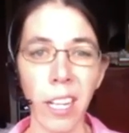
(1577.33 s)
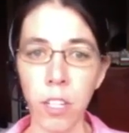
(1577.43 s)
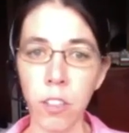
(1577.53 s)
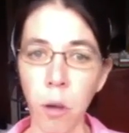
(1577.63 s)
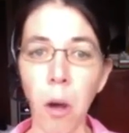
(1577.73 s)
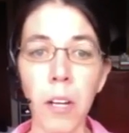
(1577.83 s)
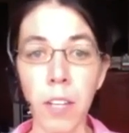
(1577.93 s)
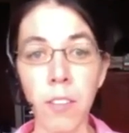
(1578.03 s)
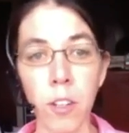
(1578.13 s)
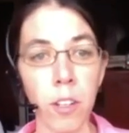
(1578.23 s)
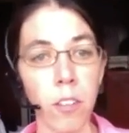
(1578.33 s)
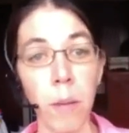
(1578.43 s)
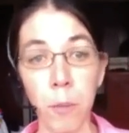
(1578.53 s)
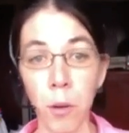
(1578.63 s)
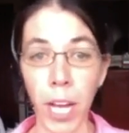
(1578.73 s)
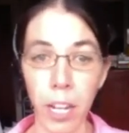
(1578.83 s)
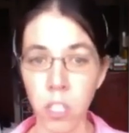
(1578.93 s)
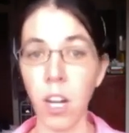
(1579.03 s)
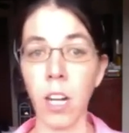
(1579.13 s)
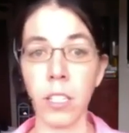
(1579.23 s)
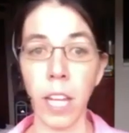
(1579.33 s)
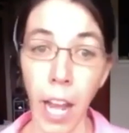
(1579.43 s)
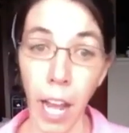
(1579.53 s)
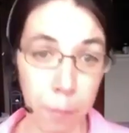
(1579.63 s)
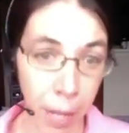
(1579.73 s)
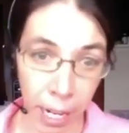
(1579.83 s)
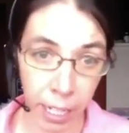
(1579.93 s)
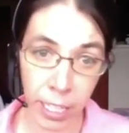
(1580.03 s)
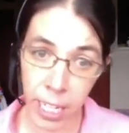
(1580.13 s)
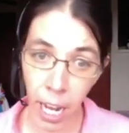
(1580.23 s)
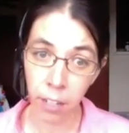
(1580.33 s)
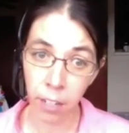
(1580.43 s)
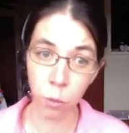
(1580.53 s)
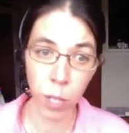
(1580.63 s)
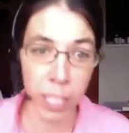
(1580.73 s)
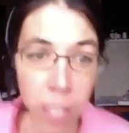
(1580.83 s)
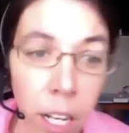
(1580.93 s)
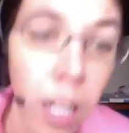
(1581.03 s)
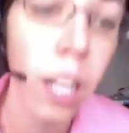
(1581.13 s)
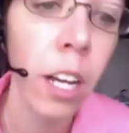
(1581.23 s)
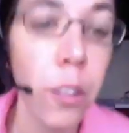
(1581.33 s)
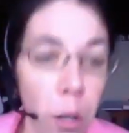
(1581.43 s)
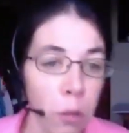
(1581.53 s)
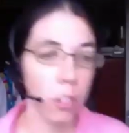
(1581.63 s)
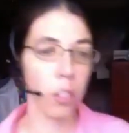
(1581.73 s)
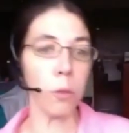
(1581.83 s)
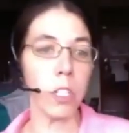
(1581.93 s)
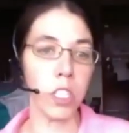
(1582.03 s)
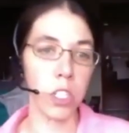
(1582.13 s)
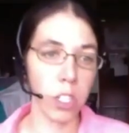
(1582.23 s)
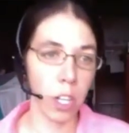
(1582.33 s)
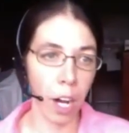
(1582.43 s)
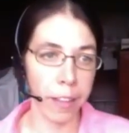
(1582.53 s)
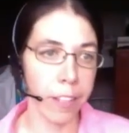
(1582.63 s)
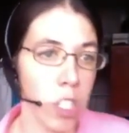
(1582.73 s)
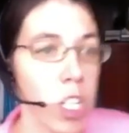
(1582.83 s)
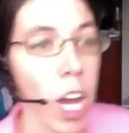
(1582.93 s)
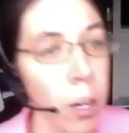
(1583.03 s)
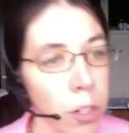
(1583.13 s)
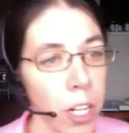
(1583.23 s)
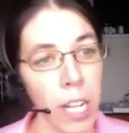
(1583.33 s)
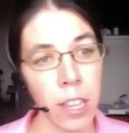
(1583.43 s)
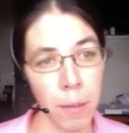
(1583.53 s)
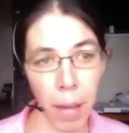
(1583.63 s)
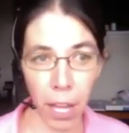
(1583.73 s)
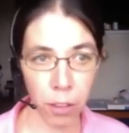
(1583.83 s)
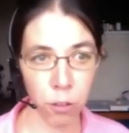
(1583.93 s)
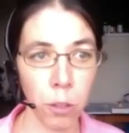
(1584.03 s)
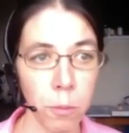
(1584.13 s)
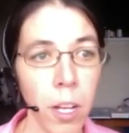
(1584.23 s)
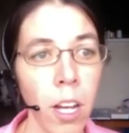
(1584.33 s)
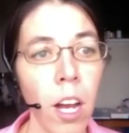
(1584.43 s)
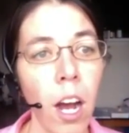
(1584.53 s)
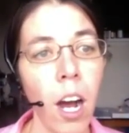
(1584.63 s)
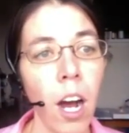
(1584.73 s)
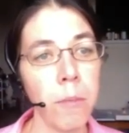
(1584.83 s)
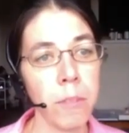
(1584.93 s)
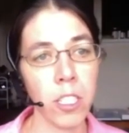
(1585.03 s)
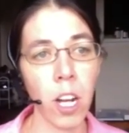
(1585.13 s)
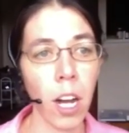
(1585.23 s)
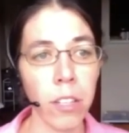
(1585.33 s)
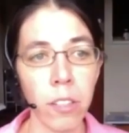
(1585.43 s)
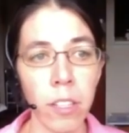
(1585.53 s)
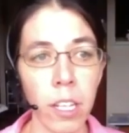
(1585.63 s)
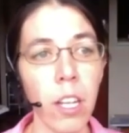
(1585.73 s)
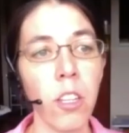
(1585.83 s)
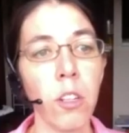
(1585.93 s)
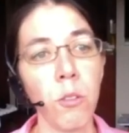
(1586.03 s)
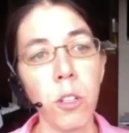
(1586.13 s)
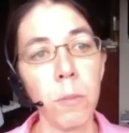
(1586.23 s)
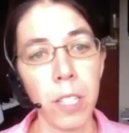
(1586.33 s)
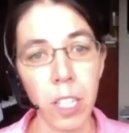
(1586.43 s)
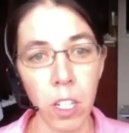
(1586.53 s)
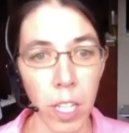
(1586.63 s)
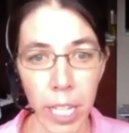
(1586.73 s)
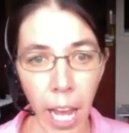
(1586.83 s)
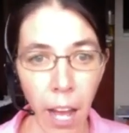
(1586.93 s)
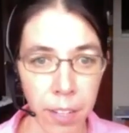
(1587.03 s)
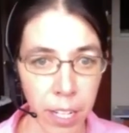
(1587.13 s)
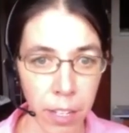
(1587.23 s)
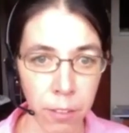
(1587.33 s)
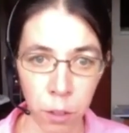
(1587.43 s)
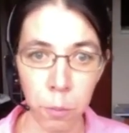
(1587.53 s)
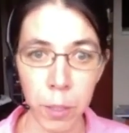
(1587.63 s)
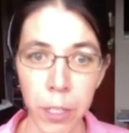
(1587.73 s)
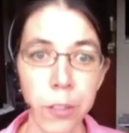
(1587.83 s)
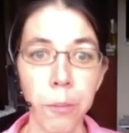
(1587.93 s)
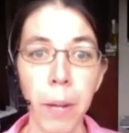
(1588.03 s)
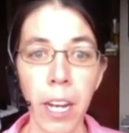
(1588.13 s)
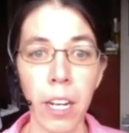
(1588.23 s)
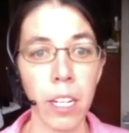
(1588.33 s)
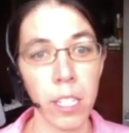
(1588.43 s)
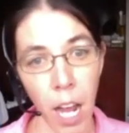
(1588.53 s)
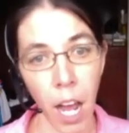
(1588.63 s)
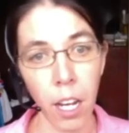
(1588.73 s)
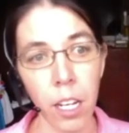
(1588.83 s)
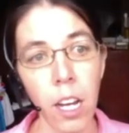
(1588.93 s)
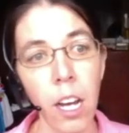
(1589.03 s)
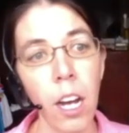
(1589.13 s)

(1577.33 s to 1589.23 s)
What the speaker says: Like, so I'll give you an example. I had a dog that had panic attacks when the owner would turn on the shower in the bathroom. The dog's in the other room literally having a full-blown panic attack.